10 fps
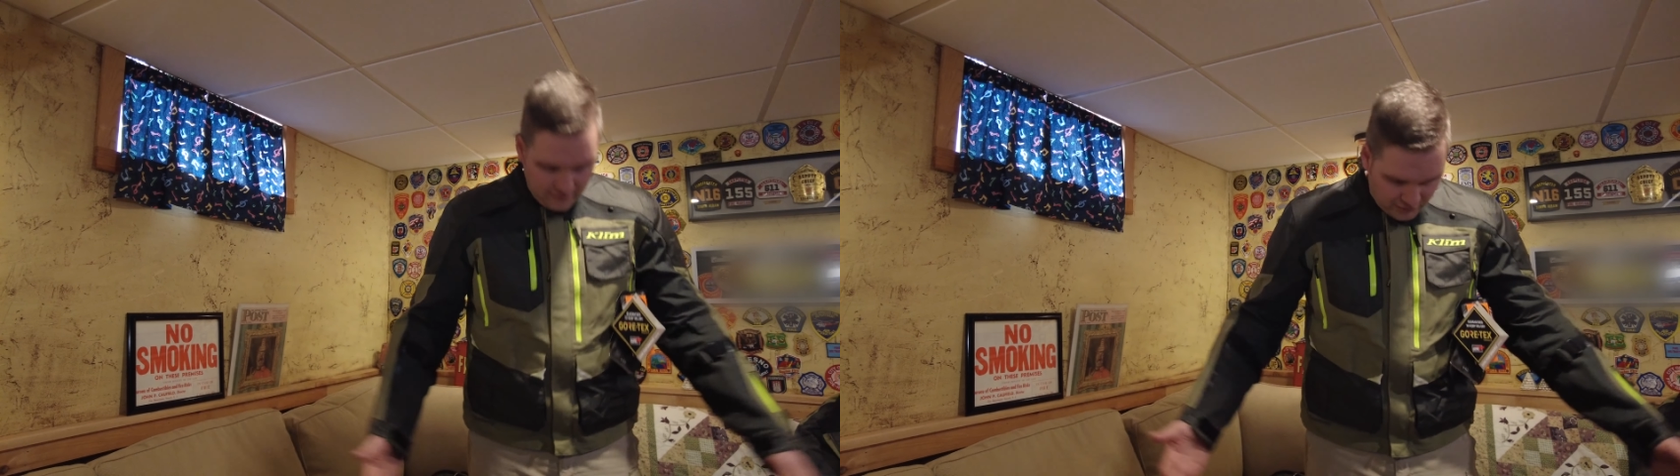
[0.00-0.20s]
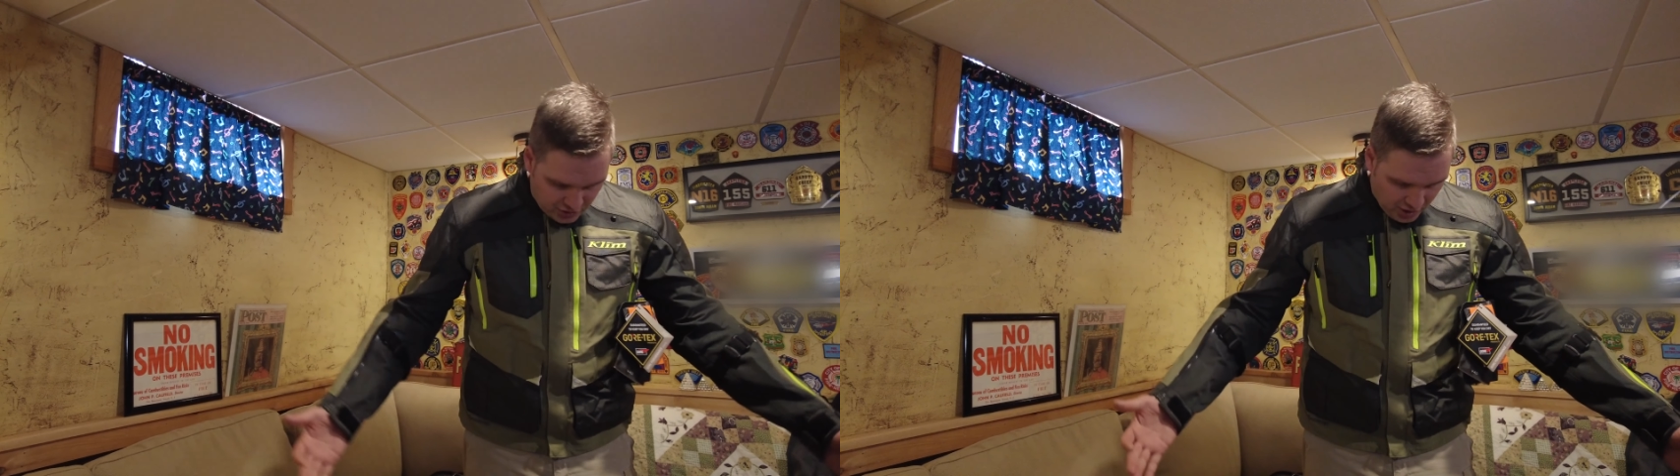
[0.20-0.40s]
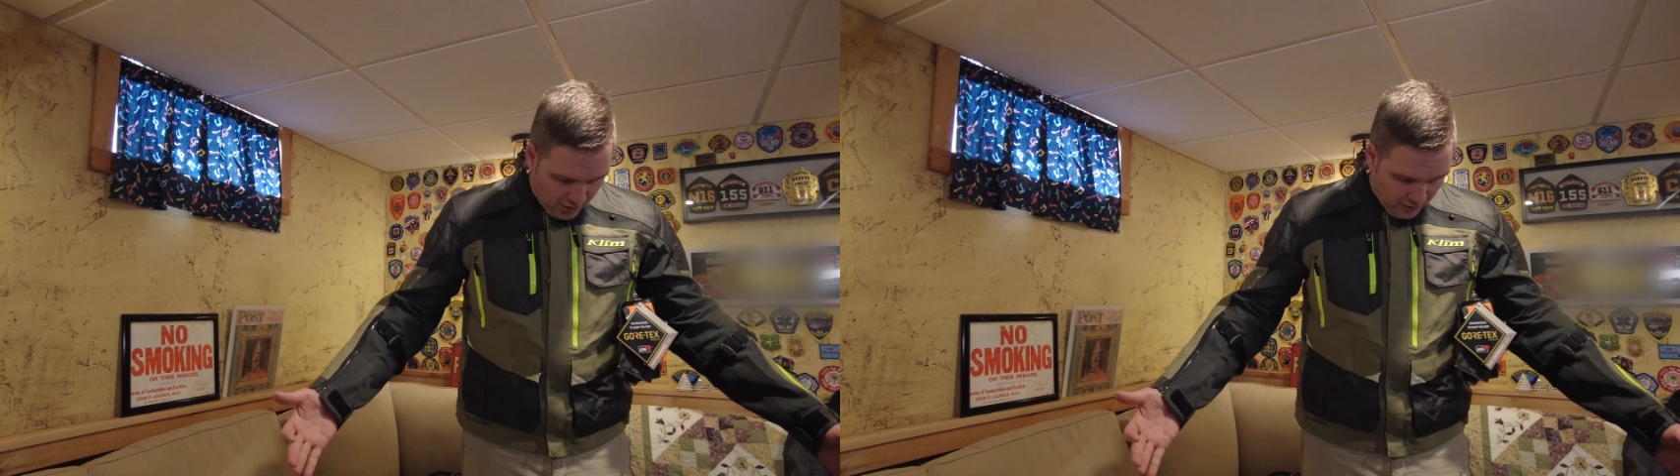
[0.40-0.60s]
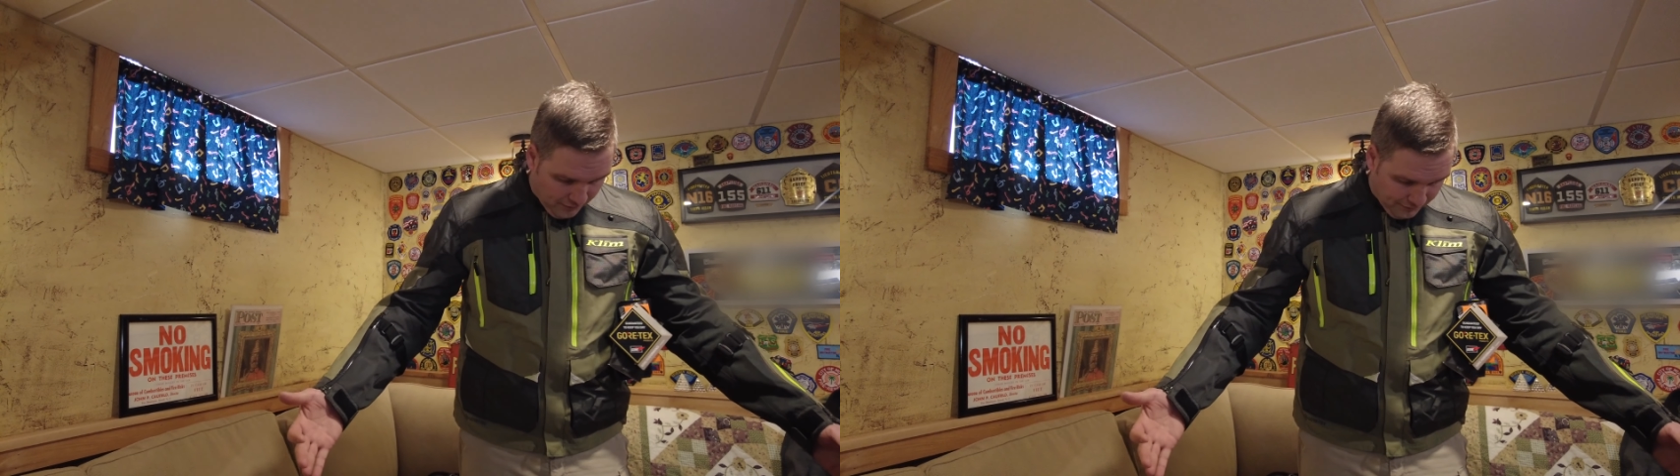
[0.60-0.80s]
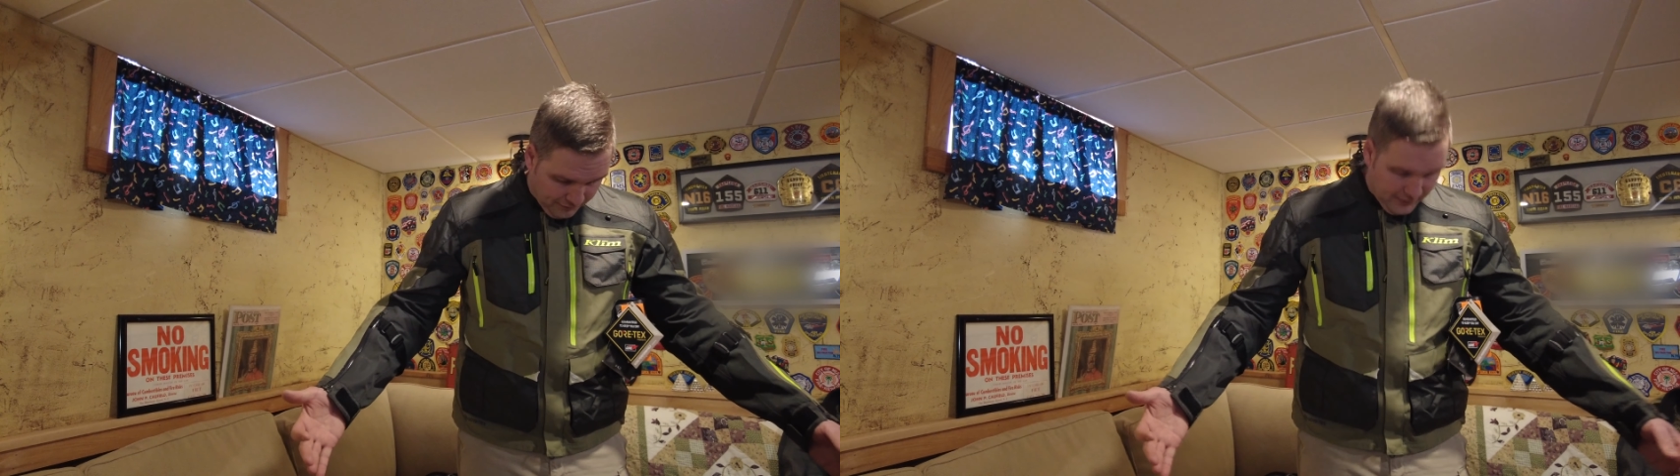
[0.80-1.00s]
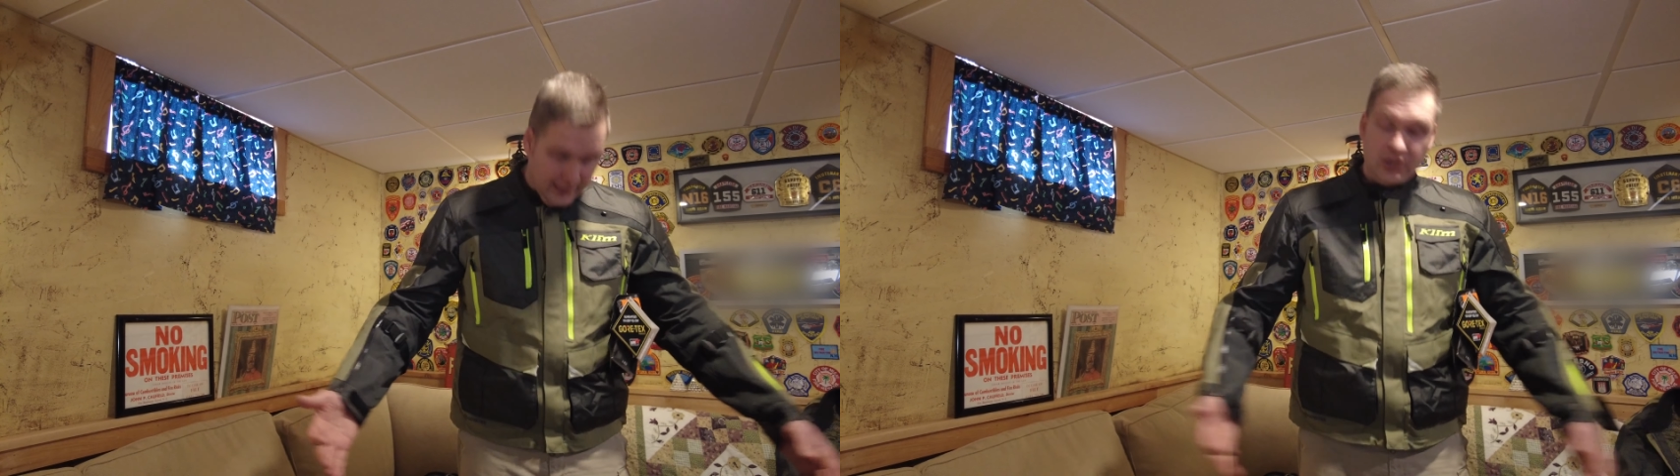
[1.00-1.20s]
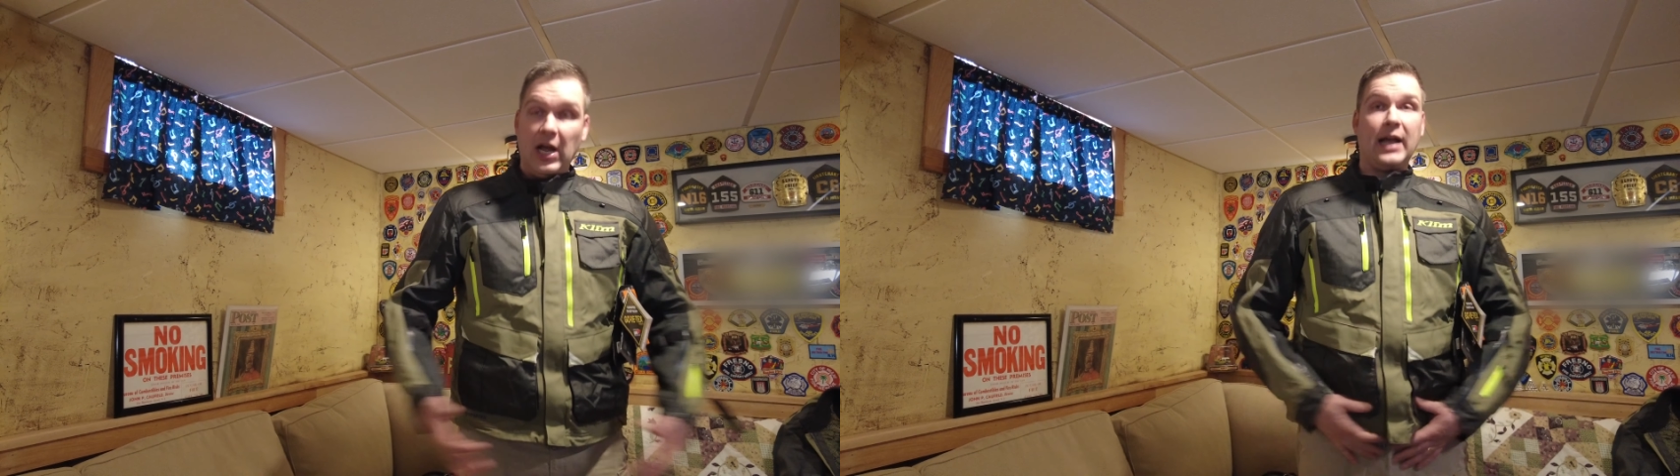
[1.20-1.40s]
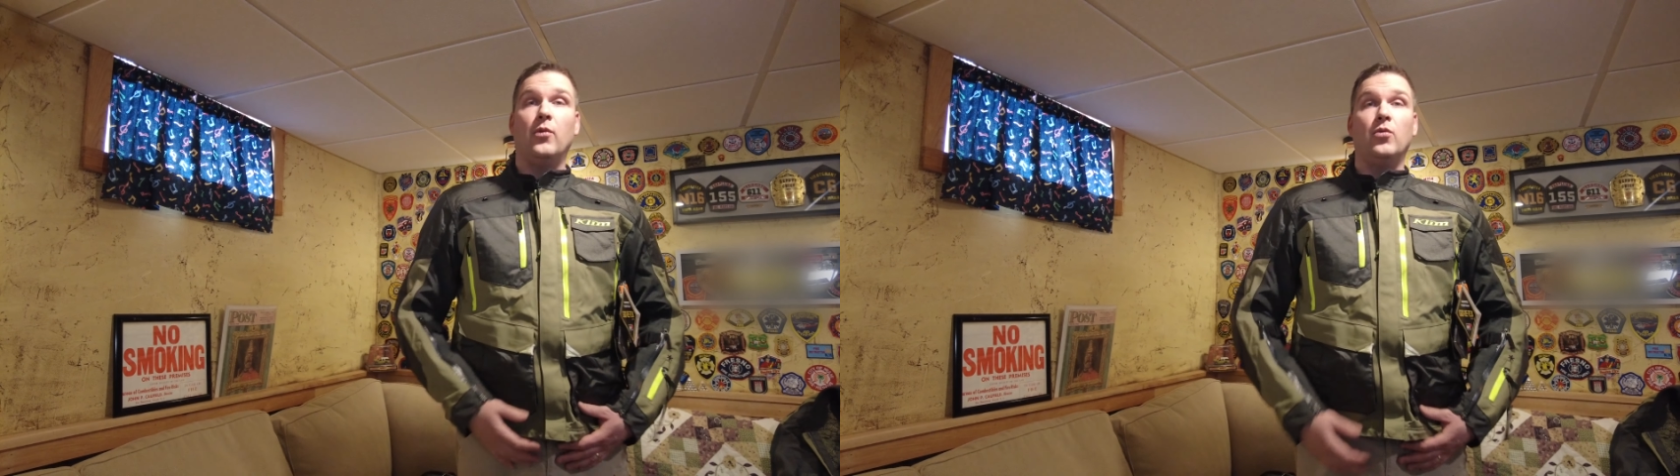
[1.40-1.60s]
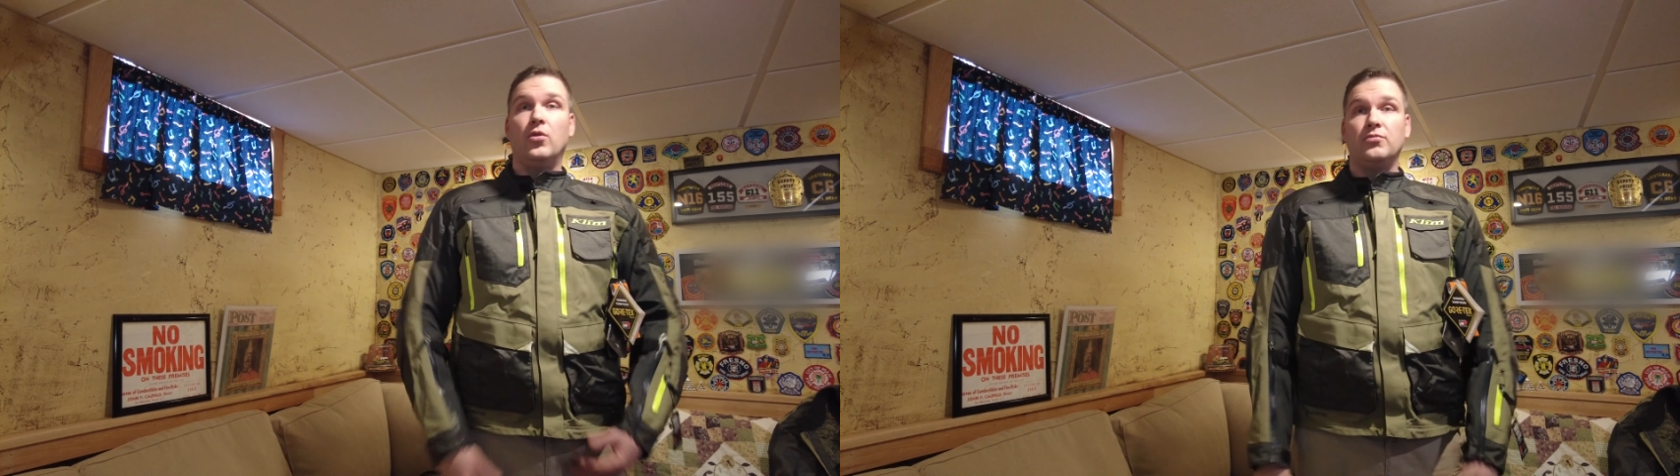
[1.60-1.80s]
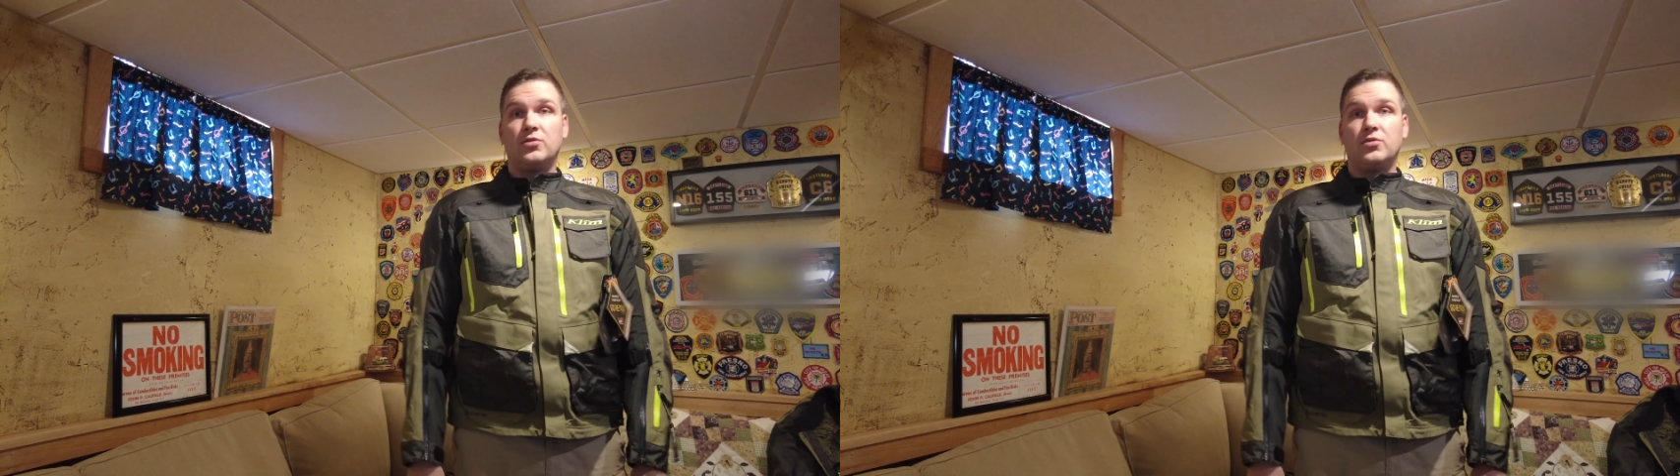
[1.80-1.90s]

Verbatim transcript: so the jacket will